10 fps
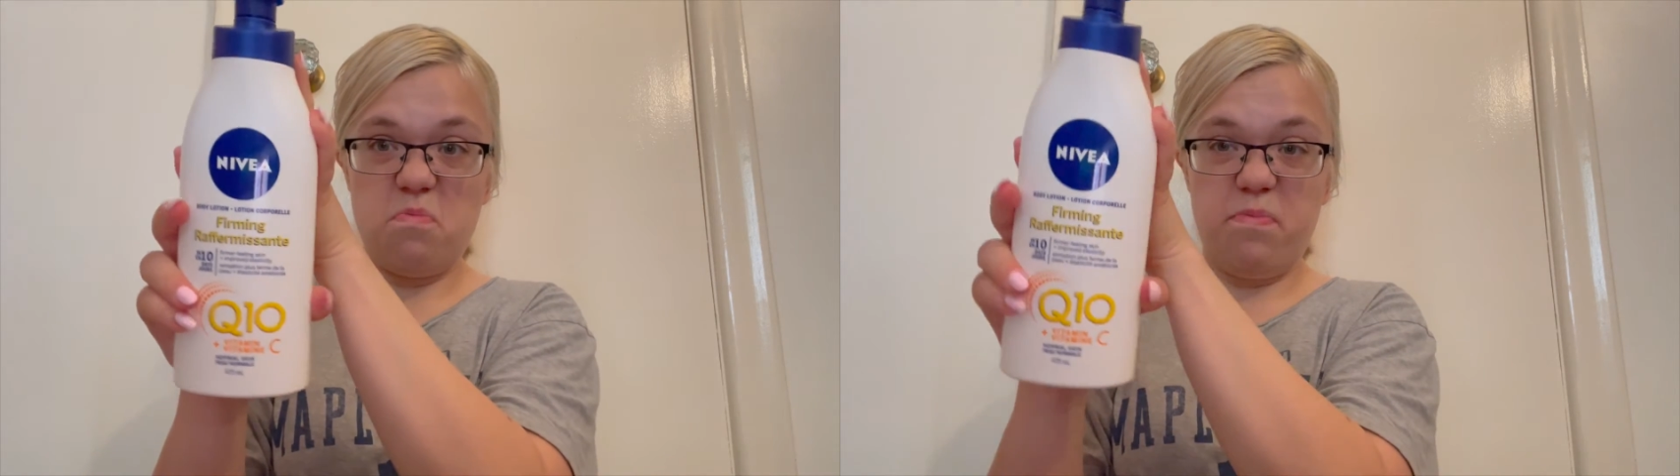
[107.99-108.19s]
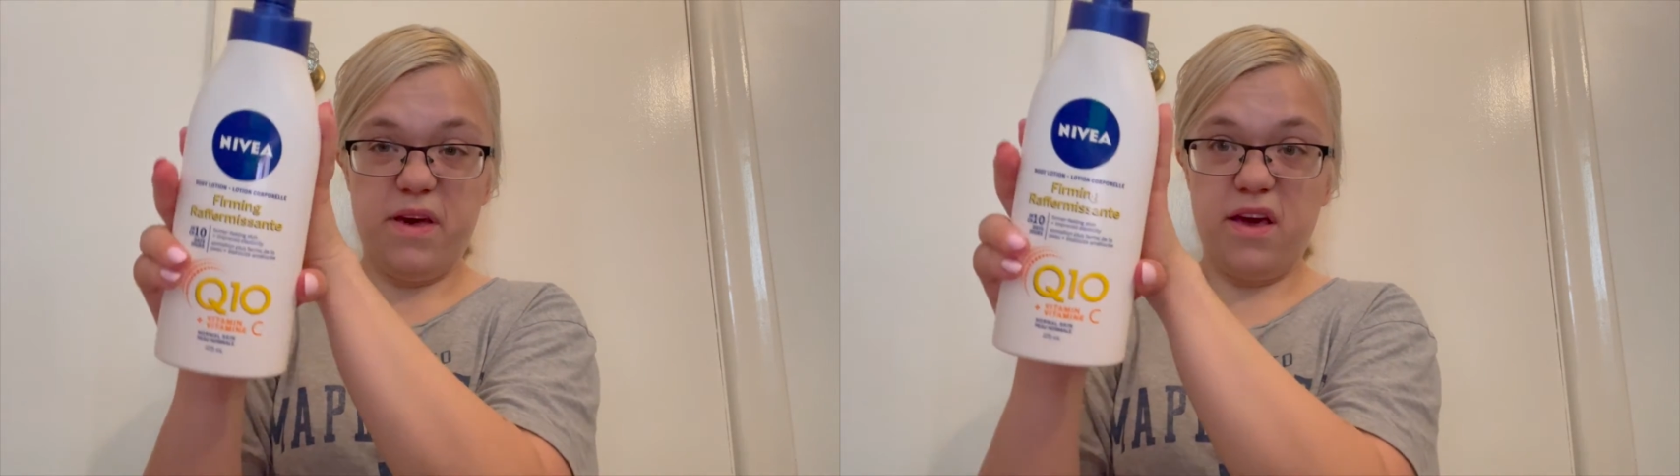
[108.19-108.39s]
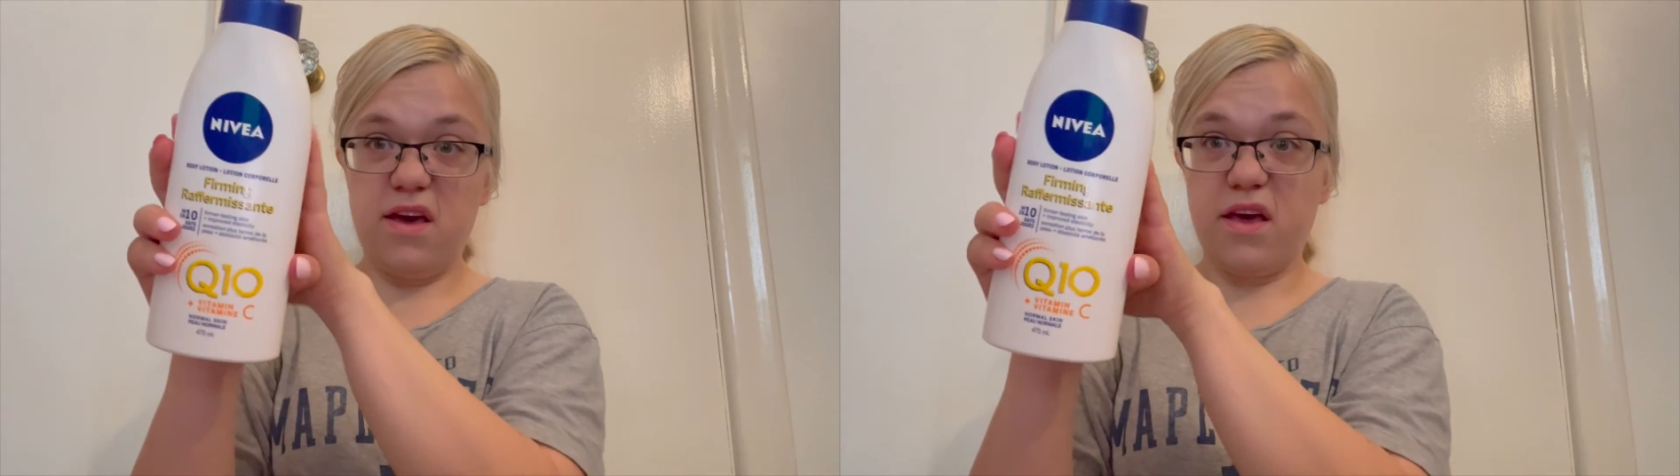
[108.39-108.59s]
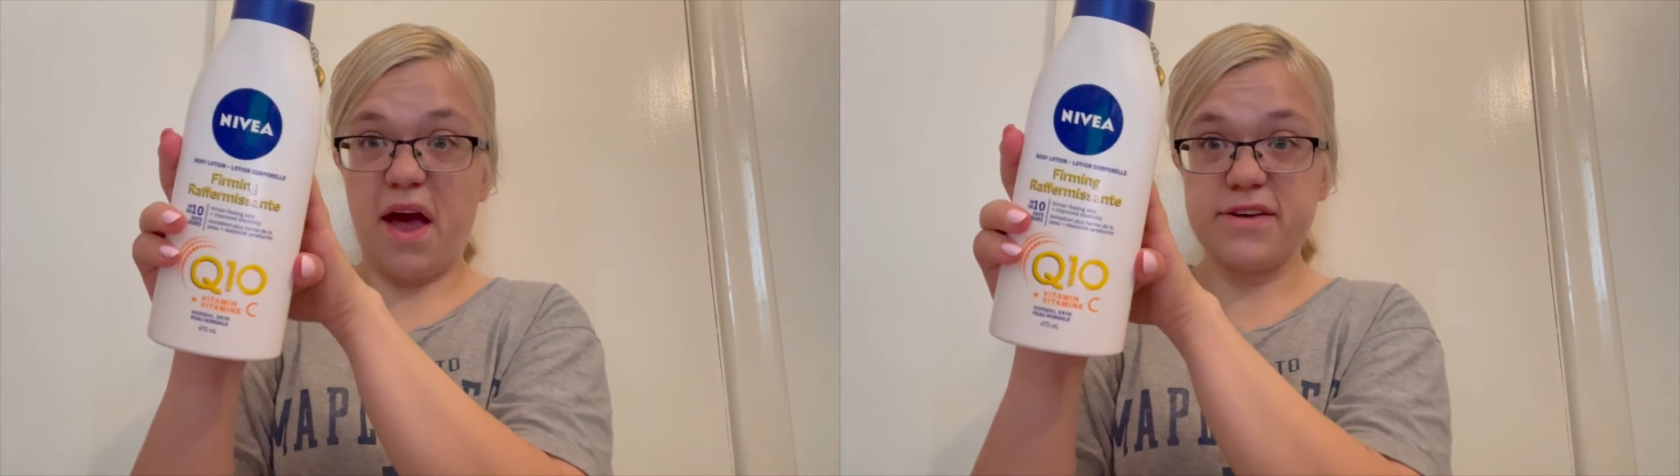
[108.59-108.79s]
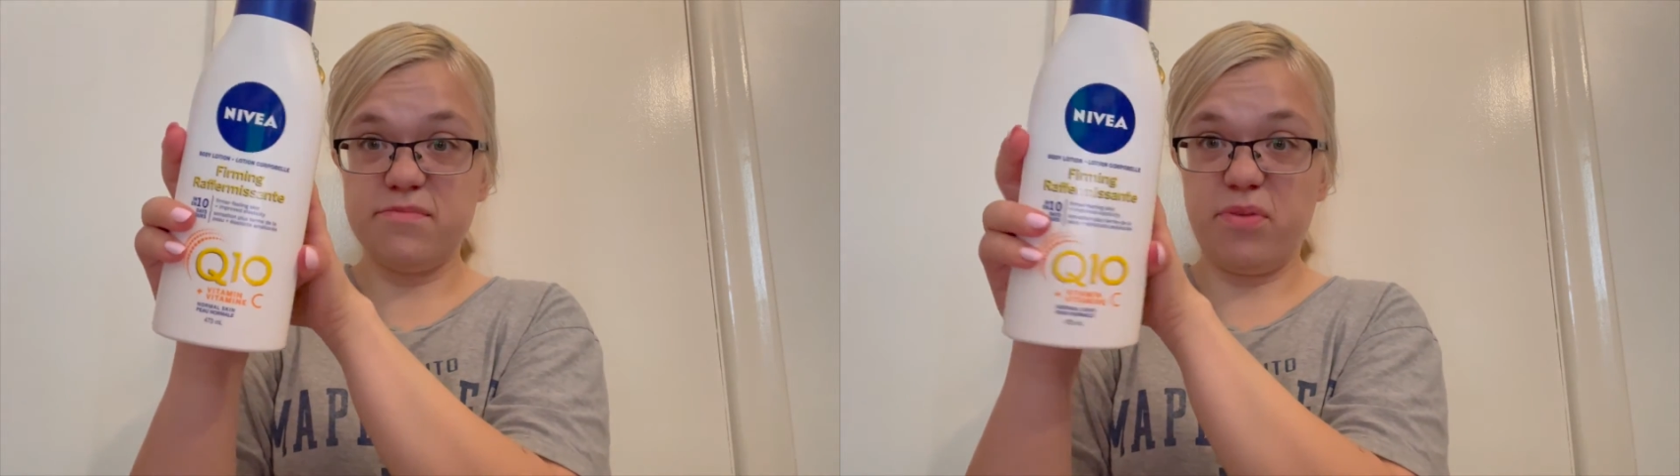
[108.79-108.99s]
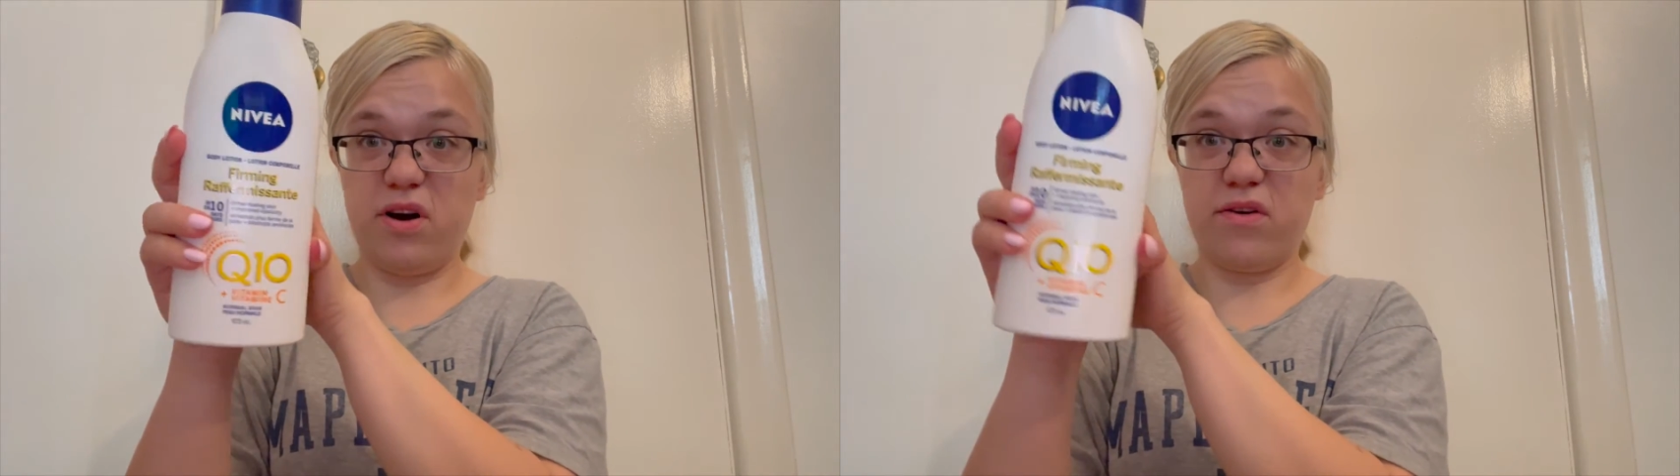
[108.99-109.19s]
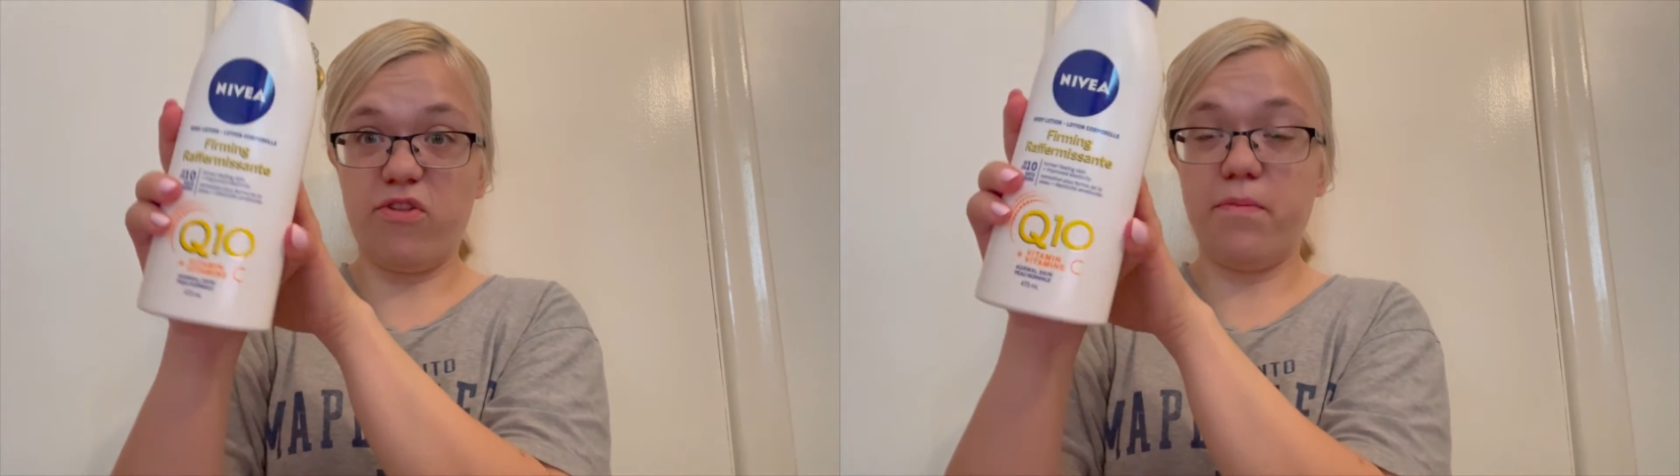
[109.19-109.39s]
Big ass bottle.